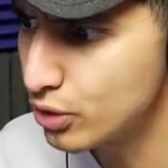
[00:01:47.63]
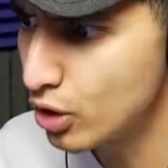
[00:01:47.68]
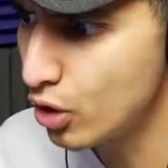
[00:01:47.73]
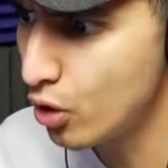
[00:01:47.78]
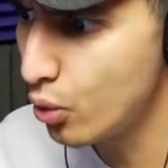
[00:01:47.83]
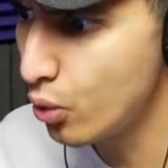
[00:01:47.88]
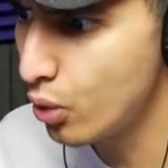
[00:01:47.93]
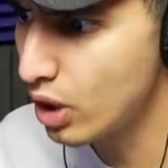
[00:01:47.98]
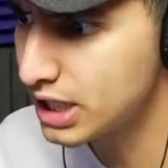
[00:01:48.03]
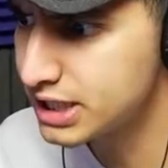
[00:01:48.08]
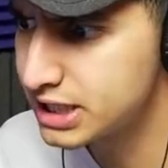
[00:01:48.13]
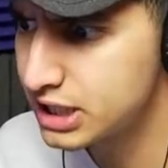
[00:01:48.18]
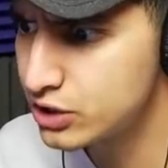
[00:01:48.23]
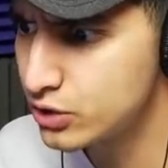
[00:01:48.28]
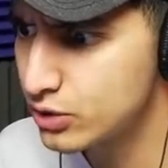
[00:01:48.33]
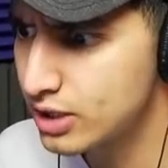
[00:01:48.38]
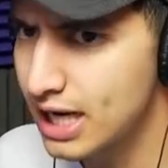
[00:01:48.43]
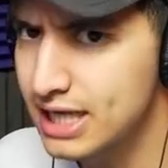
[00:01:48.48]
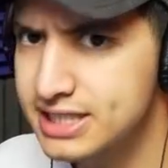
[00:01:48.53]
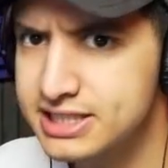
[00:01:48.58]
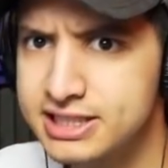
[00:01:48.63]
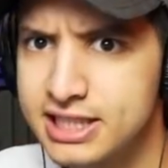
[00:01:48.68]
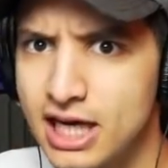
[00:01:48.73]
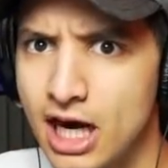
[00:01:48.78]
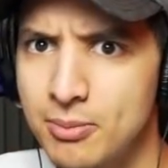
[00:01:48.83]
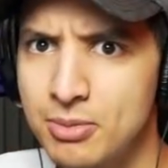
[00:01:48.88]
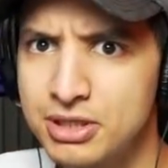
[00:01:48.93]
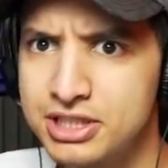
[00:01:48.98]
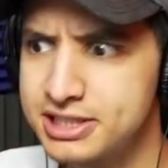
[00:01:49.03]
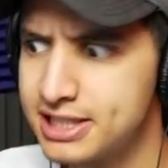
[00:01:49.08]
Bro, what? Did you guys see
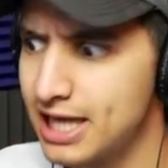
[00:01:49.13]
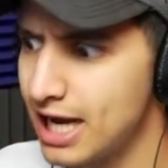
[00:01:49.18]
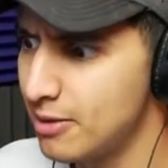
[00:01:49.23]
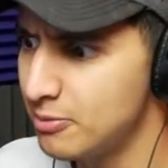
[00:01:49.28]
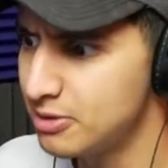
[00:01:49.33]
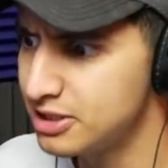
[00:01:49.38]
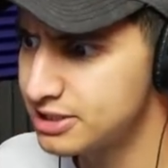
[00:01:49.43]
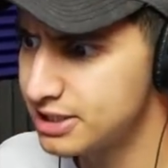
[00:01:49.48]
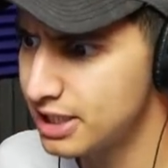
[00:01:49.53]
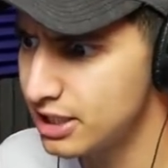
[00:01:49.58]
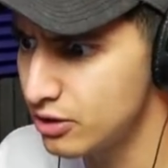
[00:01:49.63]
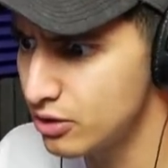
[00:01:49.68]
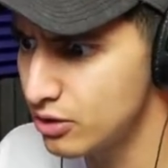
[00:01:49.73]
how much damage they